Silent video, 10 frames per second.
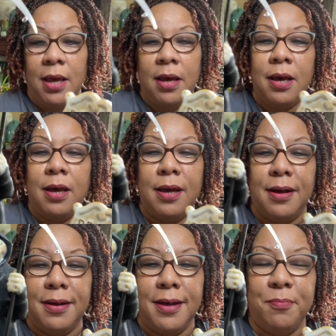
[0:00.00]

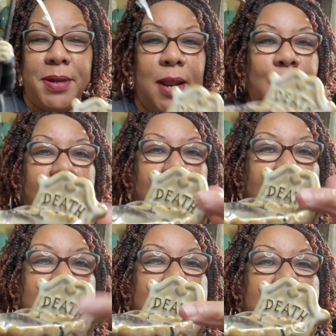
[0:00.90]
But anyway, I think
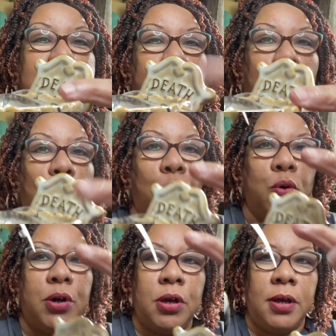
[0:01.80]
this
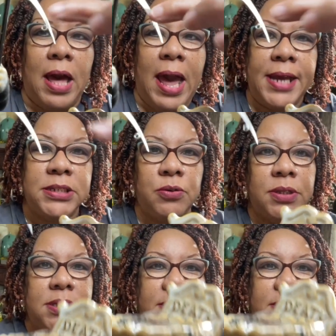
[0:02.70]
bowl hangs on this